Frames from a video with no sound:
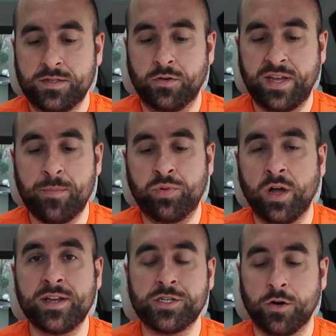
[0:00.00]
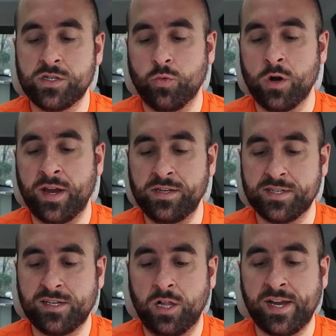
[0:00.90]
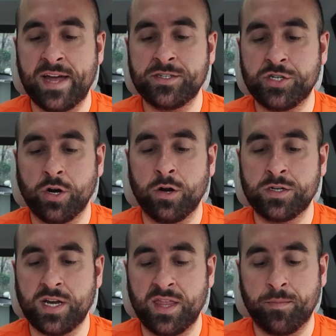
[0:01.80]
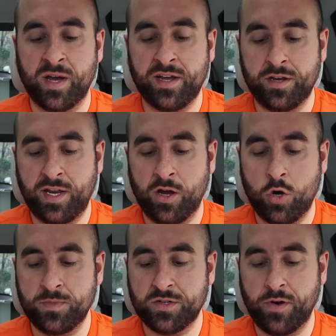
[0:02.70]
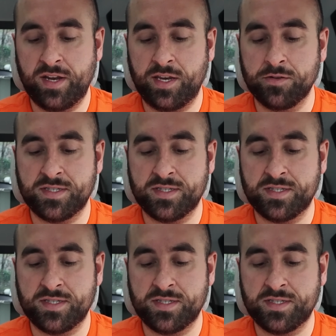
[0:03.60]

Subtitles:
So to get plug-in charge working, just click on charge on the My Hyundai home screen and you'll